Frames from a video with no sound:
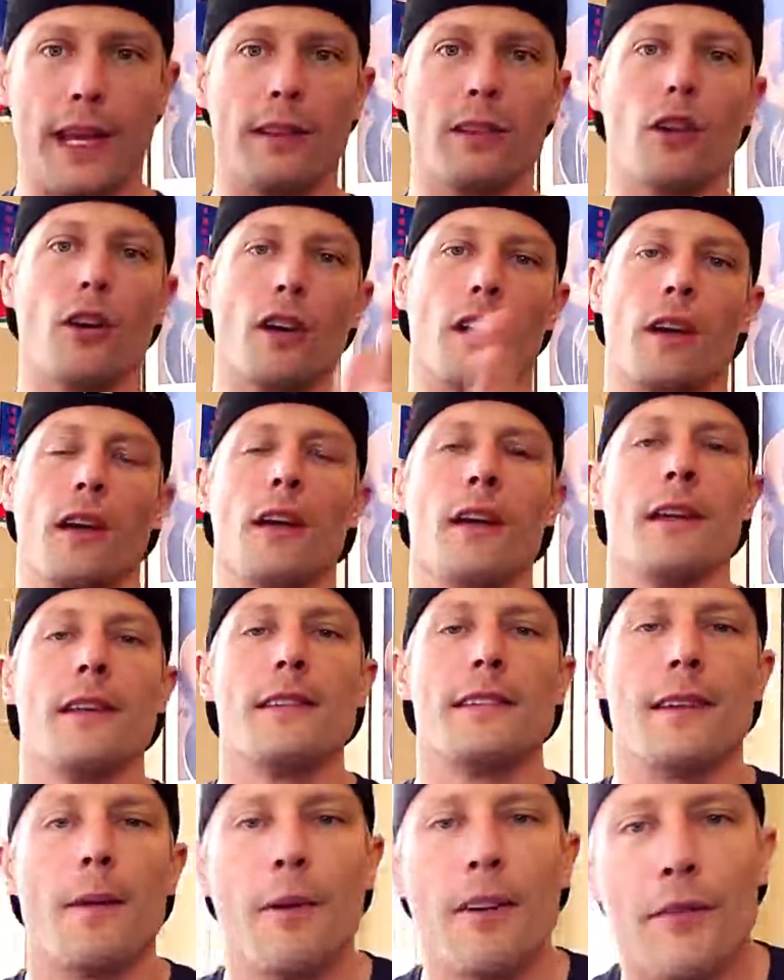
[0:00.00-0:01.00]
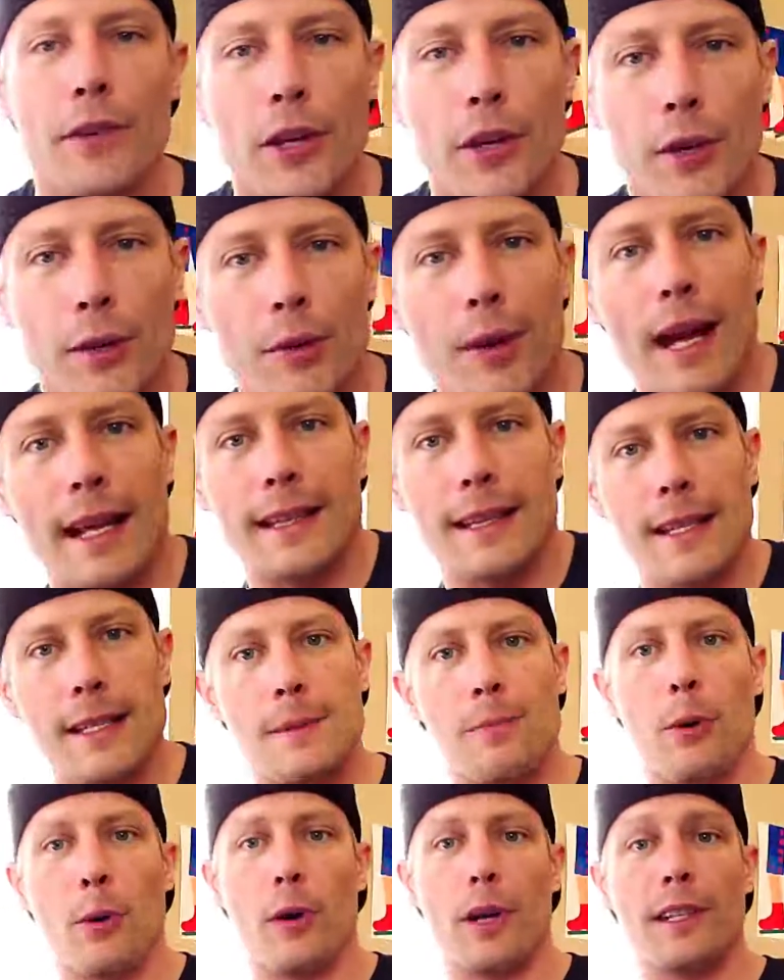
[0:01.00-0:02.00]
Look, some of you at
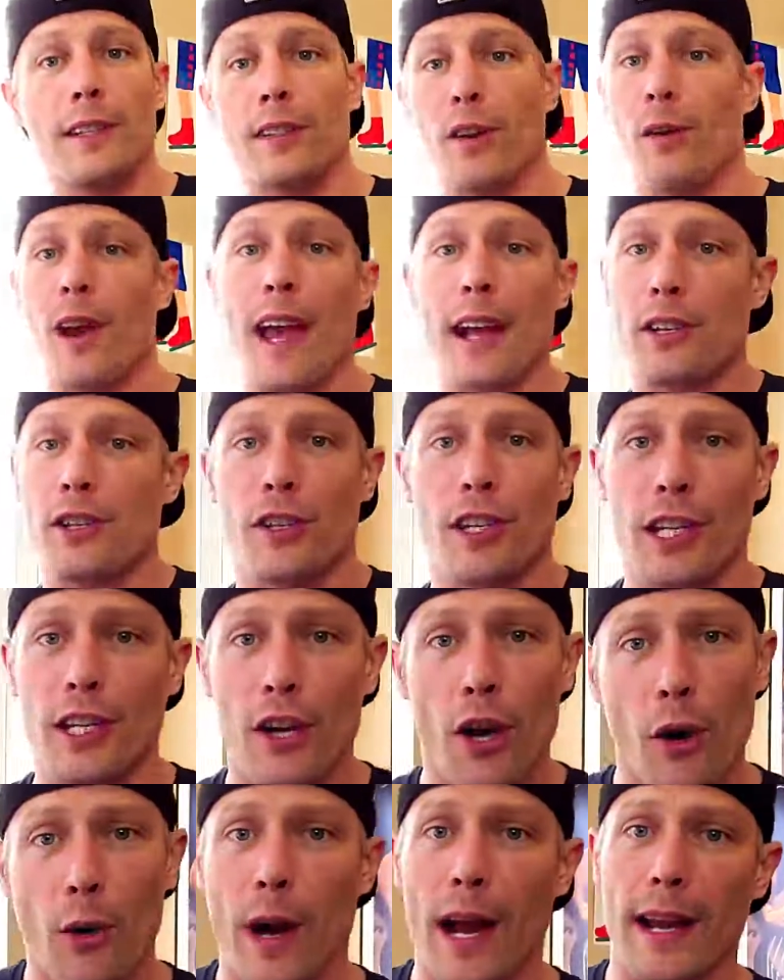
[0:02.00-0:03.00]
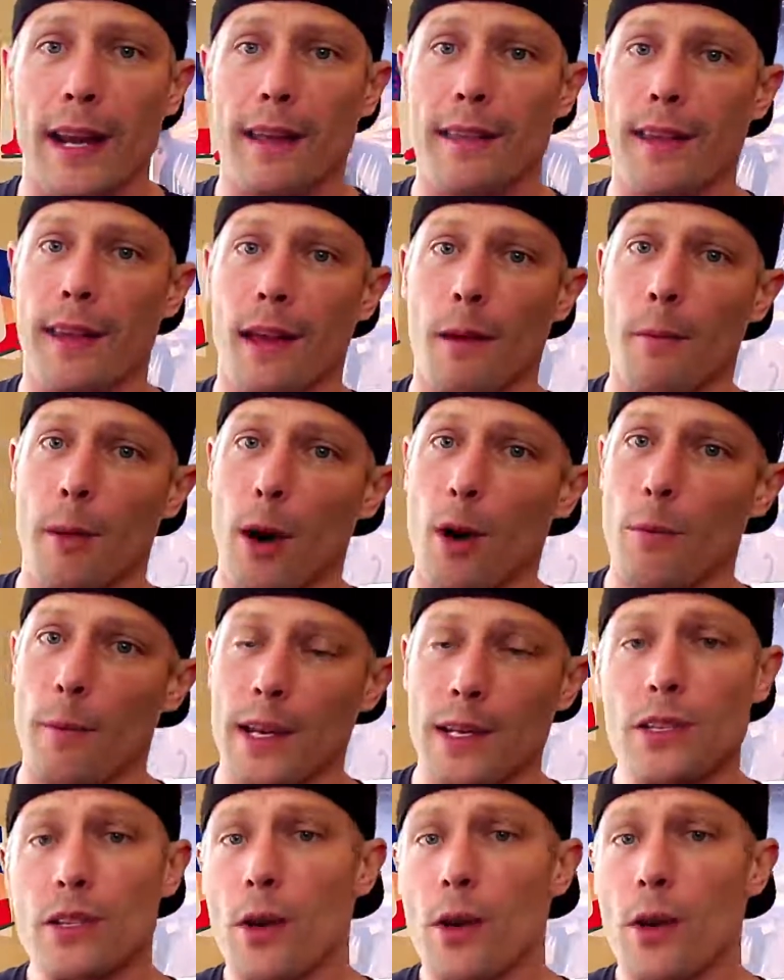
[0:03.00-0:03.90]
this point don't actually know anything about me.